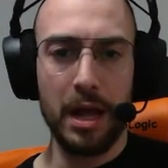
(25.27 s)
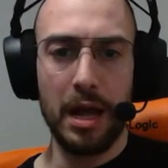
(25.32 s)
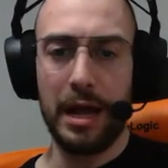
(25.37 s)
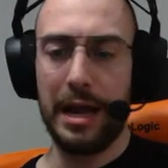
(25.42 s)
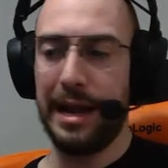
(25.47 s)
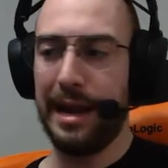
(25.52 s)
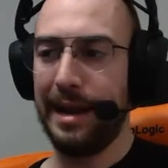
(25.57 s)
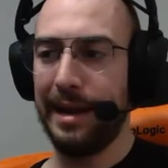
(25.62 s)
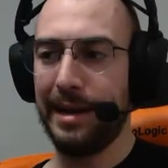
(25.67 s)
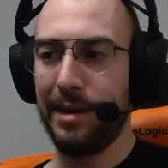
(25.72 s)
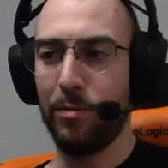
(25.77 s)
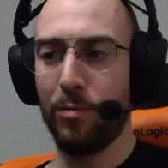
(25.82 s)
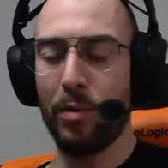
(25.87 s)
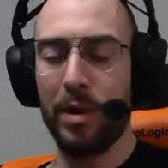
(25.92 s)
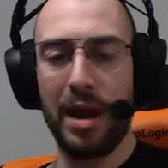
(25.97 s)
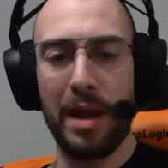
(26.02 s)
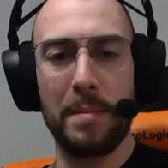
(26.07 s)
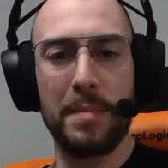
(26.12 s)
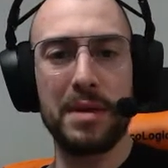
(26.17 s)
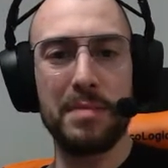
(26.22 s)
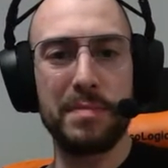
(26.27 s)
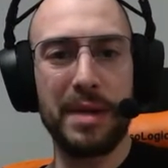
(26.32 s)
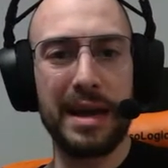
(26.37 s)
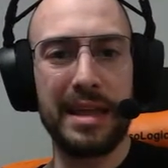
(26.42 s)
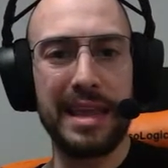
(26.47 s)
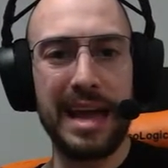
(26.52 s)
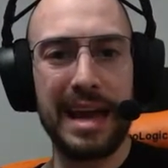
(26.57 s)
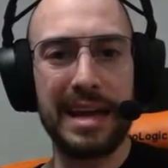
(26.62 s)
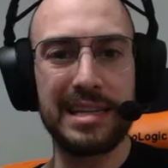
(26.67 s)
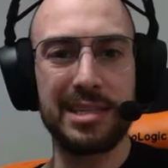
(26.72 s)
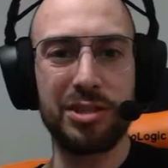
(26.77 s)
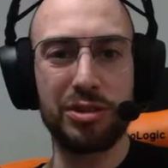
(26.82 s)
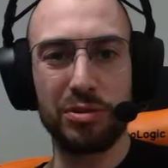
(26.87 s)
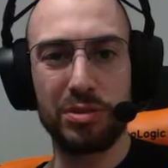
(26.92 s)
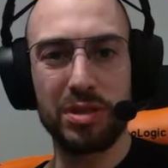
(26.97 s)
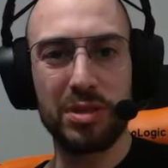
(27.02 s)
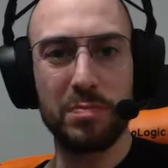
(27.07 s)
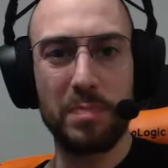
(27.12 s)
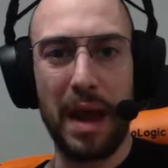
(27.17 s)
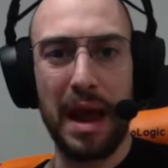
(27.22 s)
And what I mean by that is you
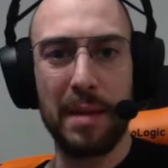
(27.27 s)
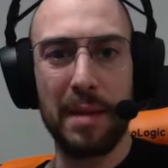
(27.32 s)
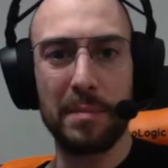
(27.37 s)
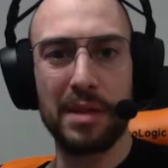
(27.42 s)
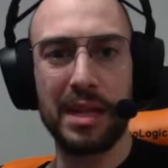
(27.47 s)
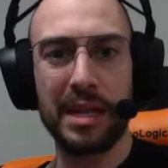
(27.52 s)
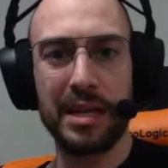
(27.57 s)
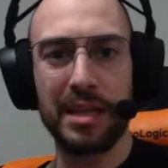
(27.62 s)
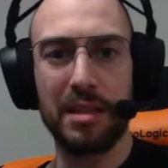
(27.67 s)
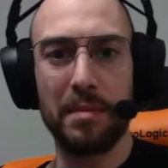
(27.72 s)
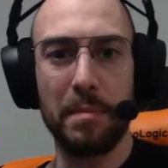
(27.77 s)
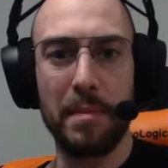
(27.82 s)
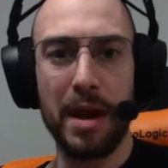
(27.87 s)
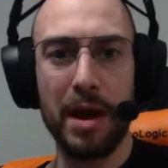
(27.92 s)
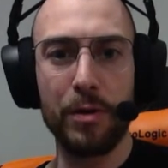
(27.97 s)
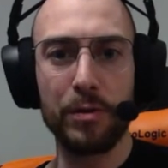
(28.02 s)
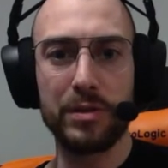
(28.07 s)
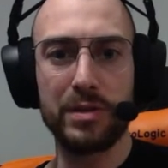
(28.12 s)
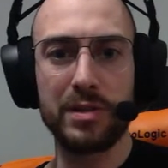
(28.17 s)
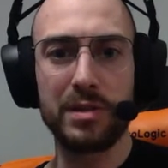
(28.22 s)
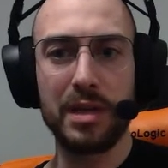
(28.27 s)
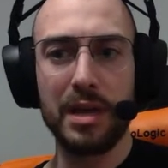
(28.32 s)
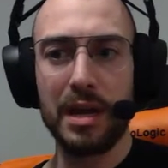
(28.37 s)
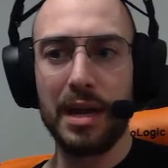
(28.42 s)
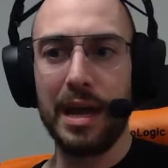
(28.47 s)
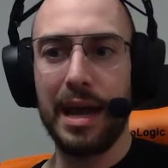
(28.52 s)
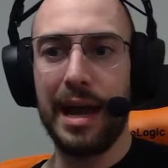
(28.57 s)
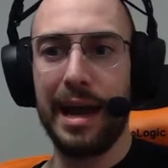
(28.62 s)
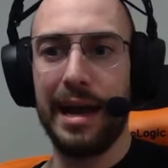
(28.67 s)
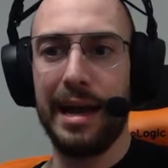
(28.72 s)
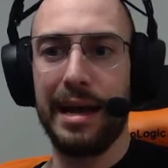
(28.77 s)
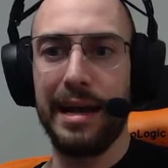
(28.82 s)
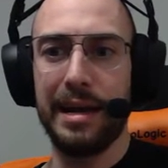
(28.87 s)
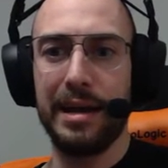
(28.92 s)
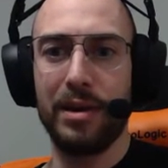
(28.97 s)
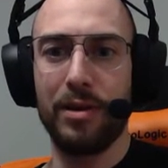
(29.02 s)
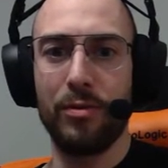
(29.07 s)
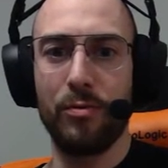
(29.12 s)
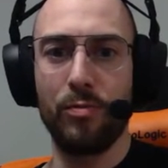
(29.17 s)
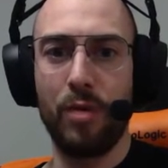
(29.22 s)
spam click the mouse,
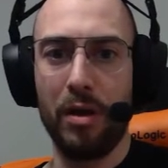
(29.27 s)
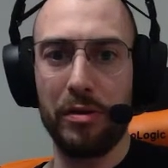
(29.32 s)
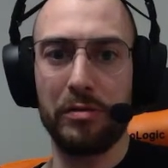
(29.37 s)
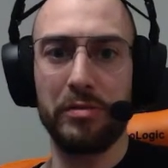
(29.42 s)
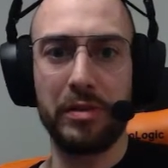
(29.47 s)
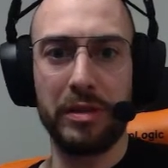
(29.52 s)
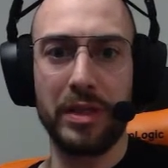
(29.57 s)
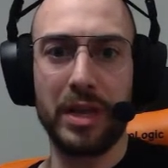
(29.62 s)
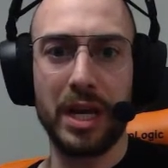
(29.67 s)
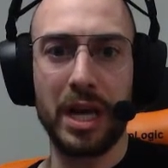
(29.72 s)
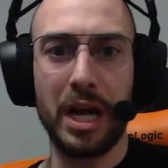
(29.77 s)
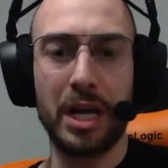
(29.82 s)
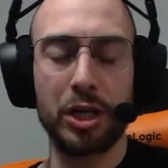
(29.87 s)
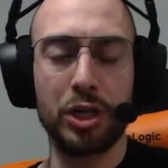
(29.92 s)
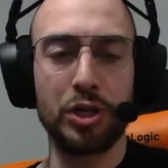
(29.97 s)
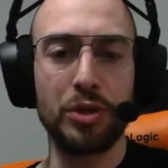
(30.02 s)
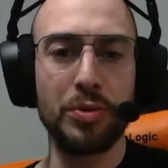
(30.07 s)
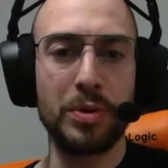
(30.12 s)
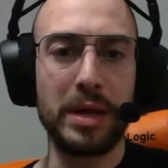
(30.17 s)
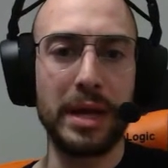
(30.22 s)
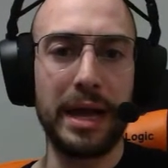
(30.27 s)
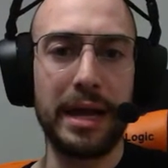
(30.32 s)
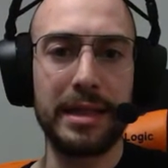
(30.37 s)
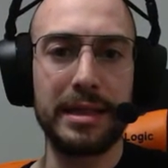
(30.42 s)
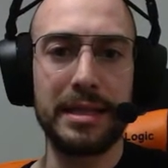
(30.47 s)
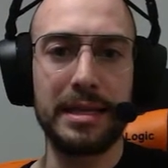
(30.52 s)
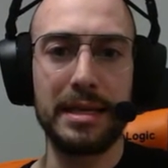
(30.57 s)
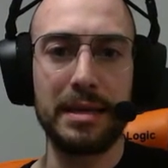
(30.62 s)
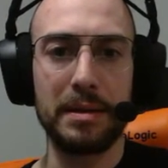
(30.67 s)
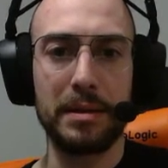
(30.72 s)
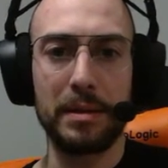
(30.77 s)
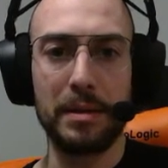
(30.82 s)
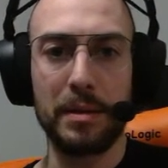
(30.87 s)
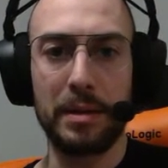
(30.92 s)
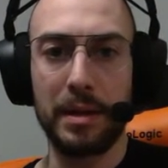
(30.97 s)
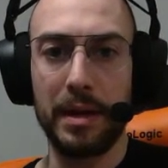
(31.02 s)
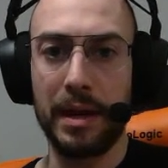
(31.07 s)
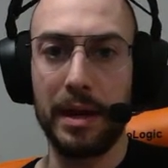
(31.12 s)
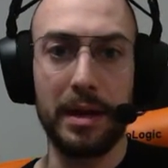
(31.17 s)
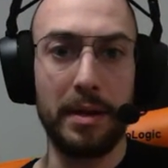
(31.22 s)
and rather than the gun shooting at
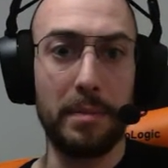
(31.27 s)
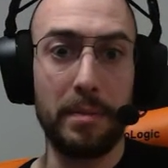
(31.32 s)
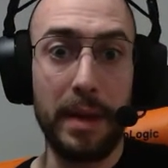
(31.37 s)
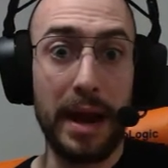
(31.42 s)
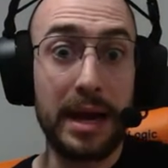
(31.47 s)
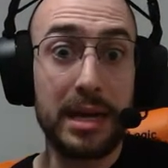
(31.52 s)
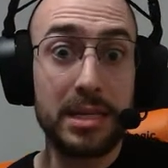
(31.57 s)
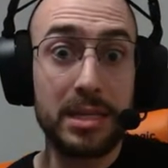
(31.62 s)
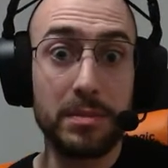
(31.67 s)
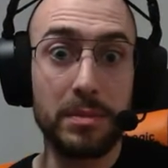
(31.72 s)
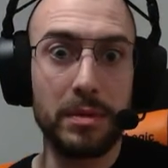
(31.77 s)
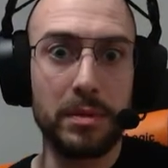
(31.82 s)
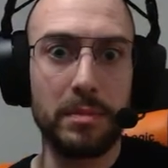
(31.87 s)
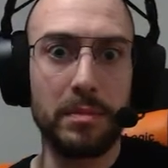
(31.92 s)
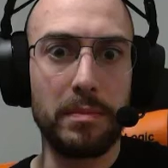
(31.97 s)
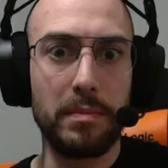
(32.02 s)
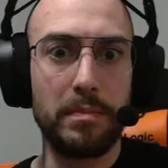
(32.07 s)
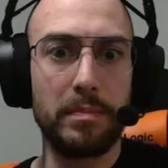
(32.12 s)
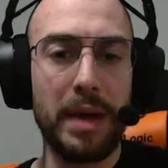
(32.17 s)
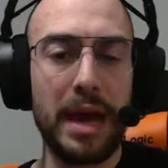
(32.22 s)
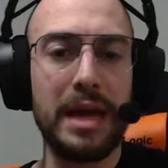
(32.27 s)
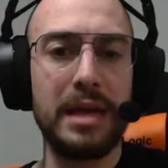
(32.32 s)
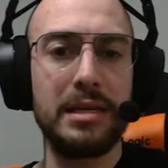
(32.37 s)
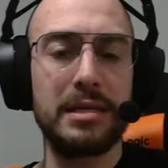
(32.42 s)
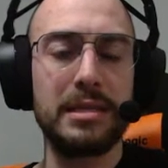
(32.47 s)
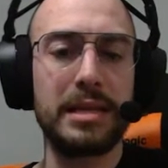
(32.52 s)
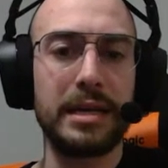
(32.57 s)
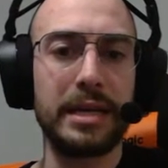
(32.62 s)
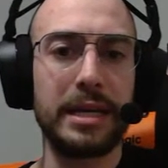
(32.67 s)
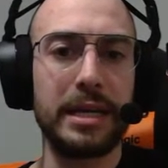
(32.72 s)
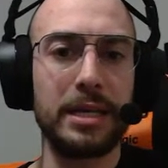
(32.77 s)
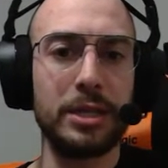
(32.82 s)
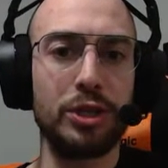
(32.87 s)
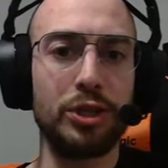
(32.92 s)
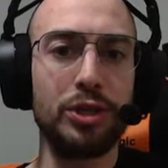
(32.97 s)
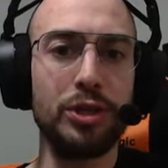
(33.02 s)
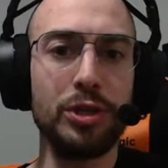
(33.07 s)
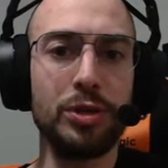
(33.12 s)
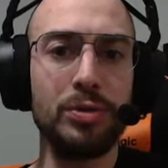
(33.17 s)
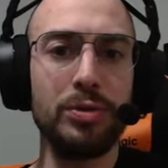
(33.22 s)
the maximum pace that it can
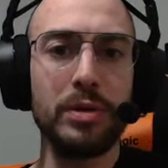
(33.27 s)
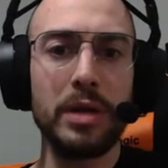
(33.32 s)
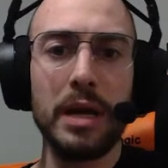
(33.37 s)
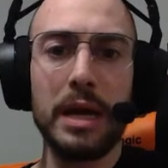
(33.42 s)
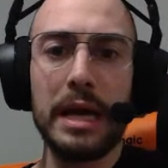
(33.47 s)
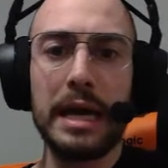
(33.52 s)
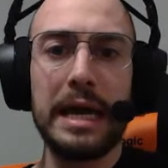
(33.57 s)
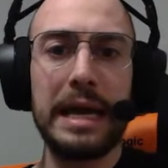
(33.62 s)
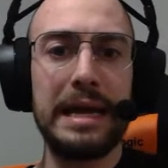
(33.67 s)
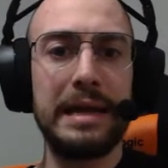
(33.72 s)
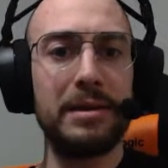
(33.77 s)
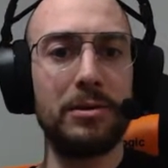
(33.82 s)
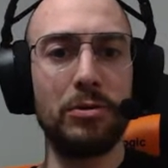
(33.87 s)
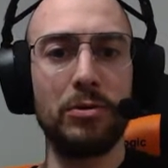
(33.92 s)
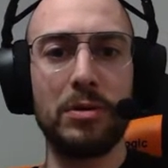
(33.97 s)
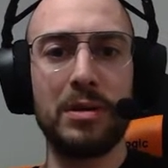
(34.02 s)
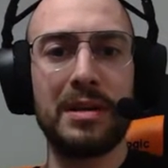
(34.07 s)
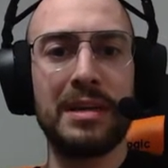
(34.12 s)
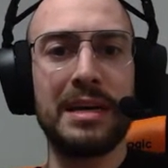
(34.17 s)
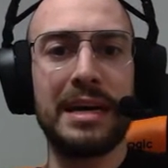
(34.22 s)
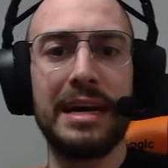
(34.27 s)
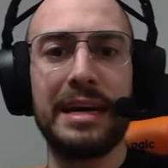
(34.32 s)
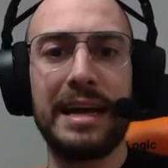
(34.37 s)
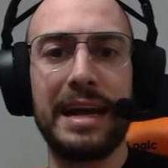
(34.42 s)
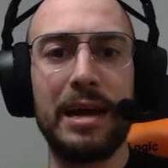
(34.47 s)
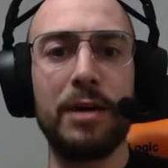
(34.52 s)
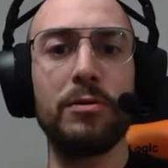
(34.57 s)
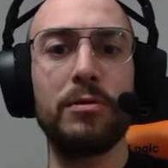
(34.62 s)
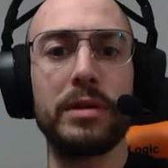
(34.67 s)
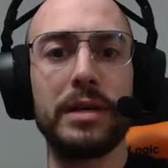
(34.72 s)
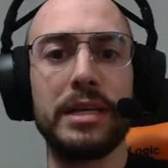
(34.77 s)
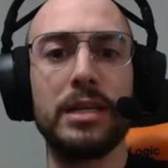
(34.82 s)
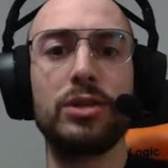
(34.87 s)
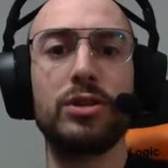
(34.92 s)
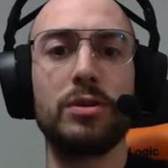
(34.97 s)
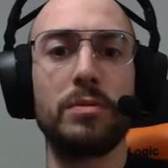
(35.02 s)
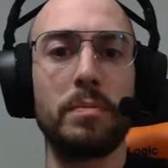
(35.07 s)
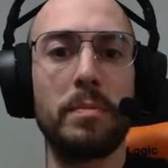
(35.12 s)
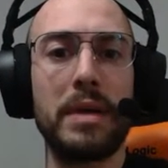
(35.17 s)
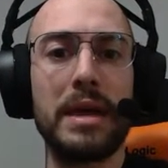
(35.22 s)
shoot, it'll cut out
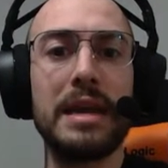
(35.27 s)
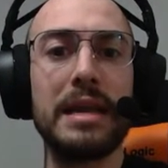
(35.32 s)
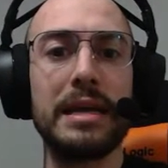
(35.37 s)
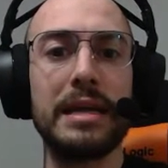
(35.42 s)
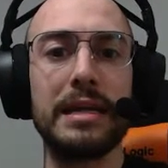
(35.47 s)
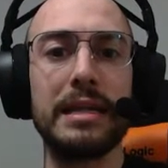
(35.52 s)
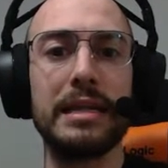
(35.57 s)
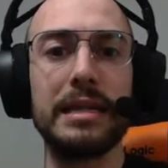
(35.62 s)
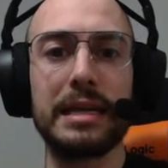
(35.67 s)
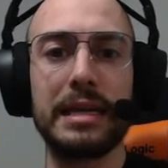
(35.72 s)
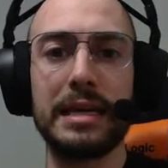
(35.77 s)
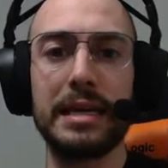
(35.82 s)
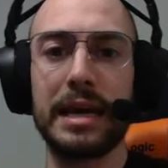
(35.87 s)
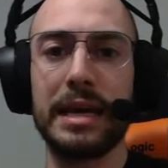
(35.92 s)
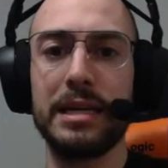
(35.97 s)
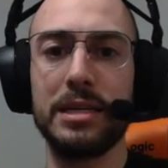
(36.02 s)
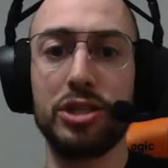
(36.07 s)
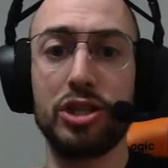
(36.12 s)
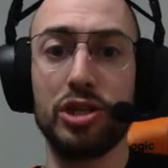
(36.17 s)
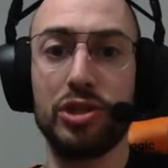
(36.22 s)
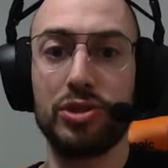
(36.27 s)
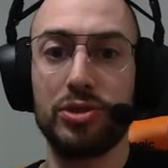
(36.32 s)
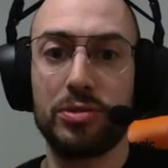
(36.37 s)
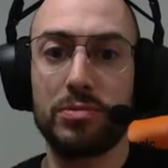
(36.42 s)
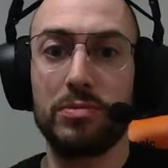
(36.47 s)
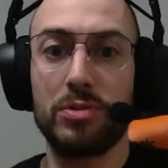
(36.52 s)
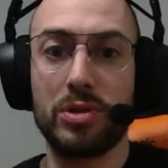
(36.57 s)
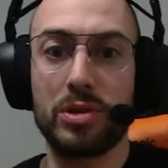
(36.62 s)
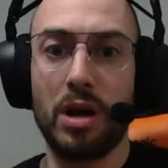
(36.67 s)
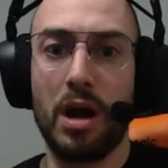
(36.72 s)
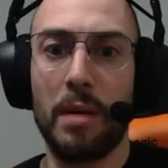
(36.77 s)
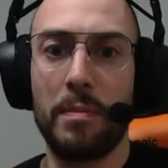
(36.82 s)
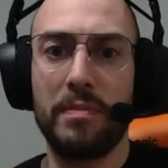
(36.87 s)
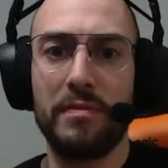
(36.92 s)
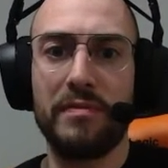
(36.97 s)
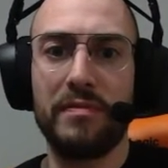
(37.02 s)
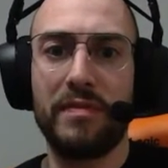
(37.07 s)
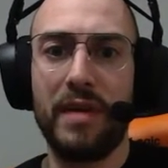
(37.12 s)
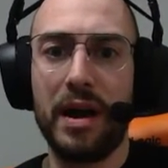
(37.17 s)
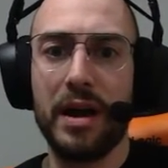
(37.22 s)
intermediately and just stop
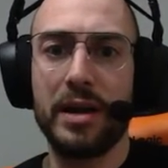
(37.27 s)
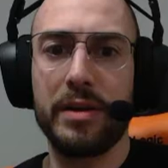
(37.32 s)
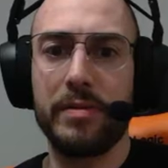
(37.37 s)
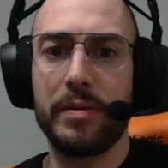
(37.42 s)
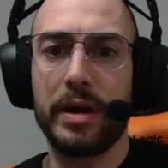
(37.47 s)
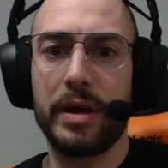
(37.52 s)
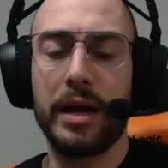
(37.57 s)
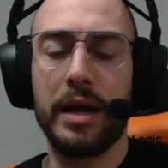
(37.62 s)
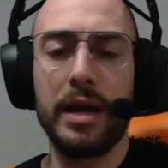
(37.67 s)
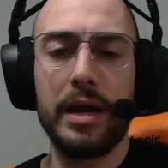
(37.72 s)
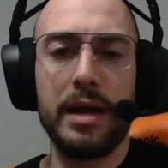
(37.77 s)
firing.